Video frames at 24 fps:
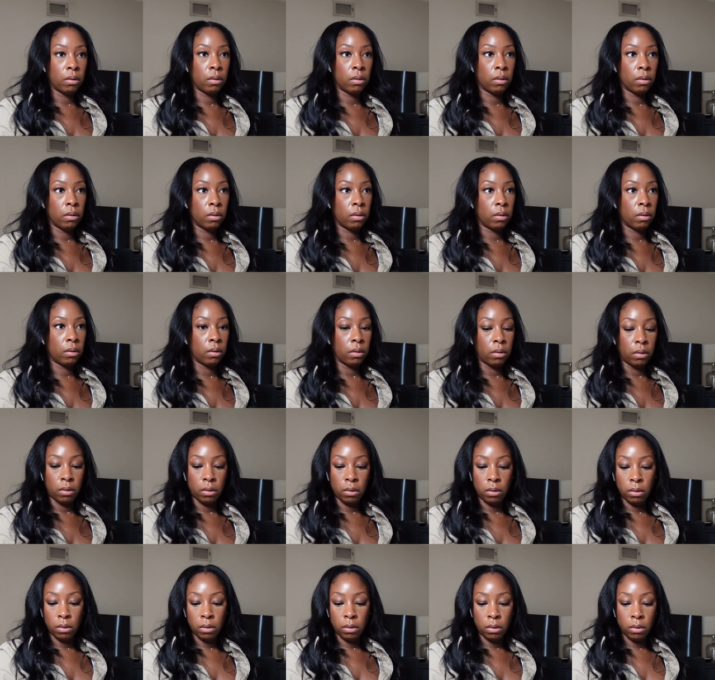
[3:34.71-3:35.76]

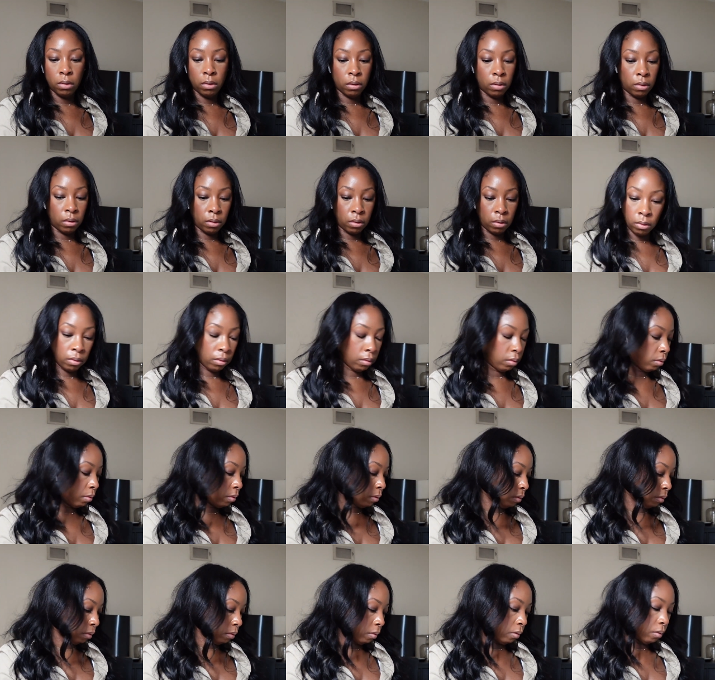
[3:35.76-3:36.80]

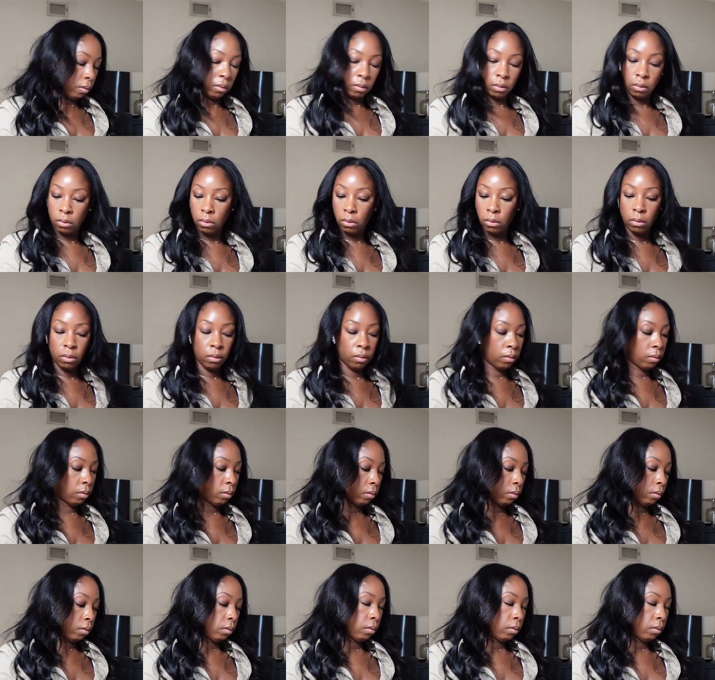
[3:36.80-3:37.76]
Nothing is said.